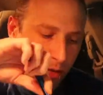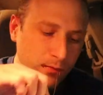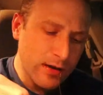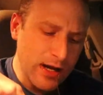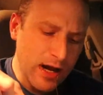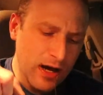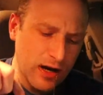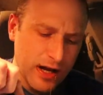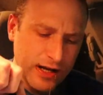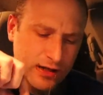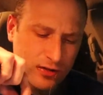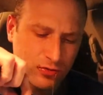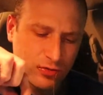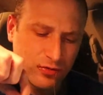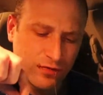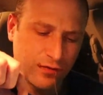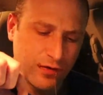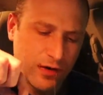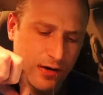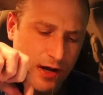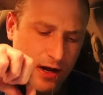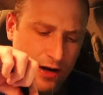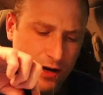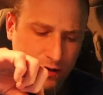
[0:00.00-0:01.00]
Yeah,
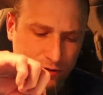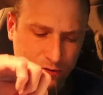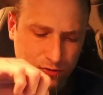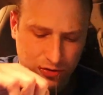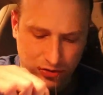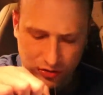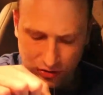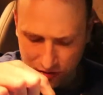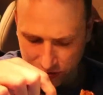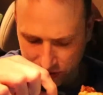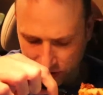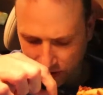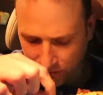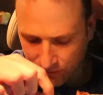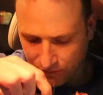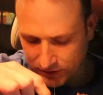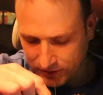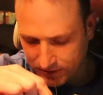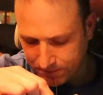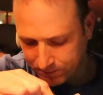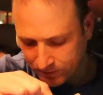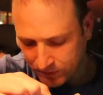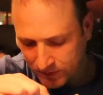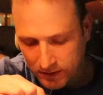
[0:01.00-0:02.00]
I like those chili cheese
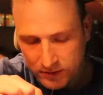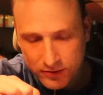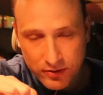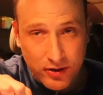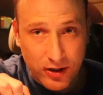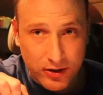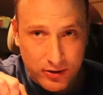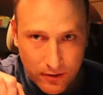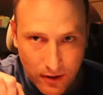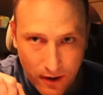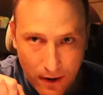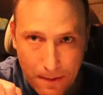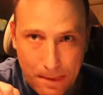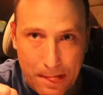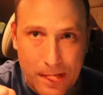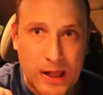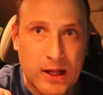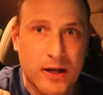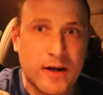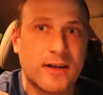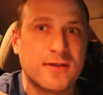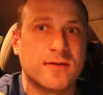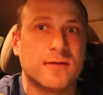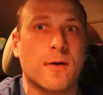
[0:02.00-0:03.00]
fries.
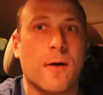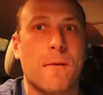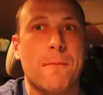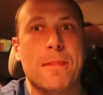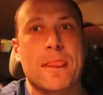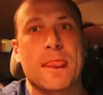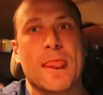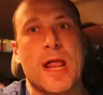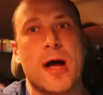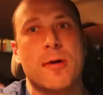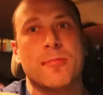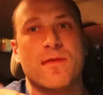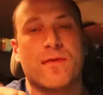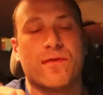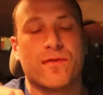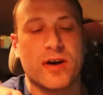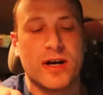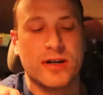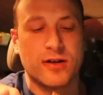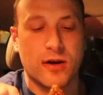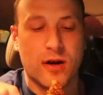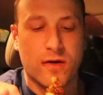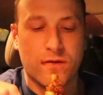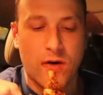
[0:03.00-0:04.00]
You guys know I'm a
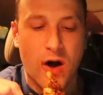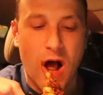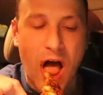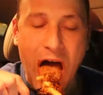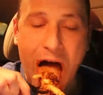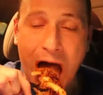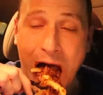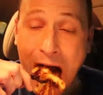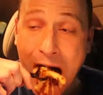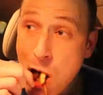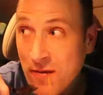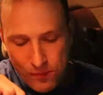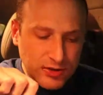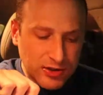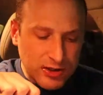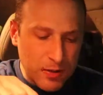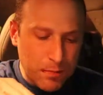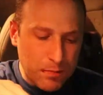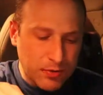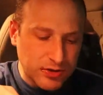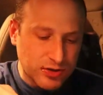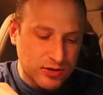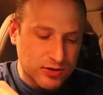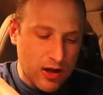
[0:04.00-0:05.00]
fry lover.
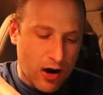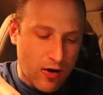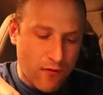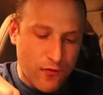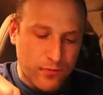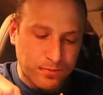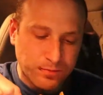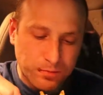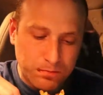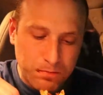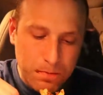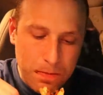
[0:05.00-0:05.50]
Simple stuff.